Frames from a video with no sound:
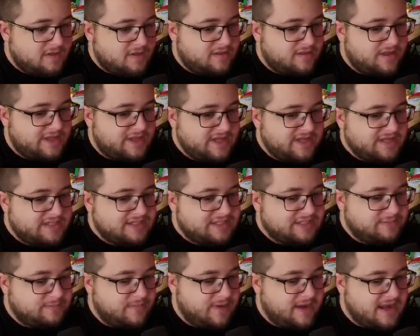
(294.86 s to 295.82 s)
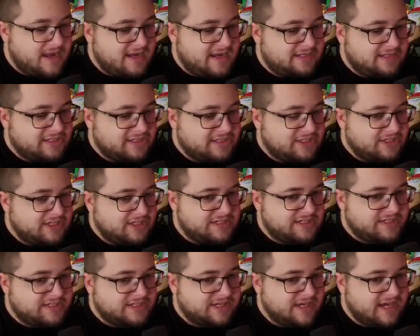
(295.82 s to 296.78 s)
This match
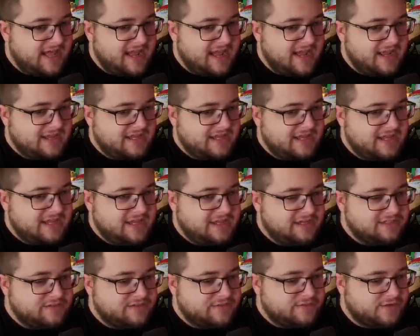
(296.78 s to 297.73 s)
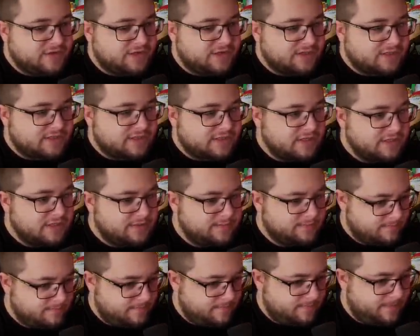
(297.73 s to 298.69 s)
is laggy as fuck.
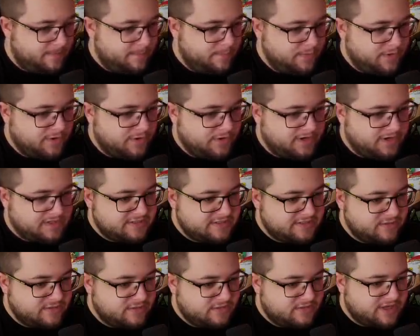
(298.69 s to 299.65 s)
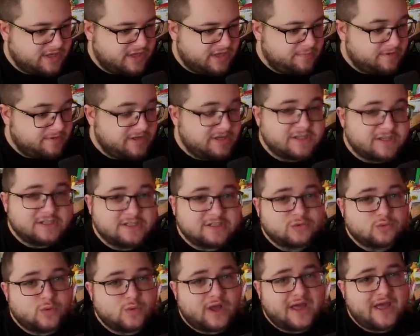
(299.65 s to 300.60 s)
But it's okay
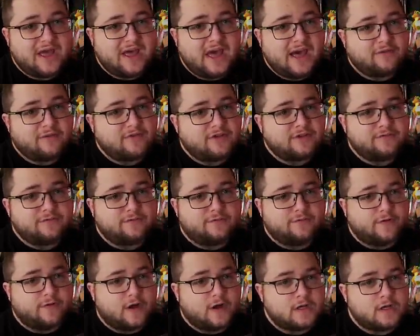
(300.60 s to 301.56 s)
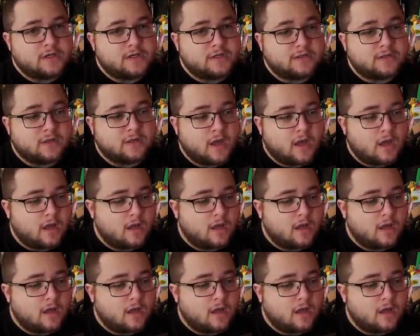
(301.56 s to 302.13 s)
because we're having fun.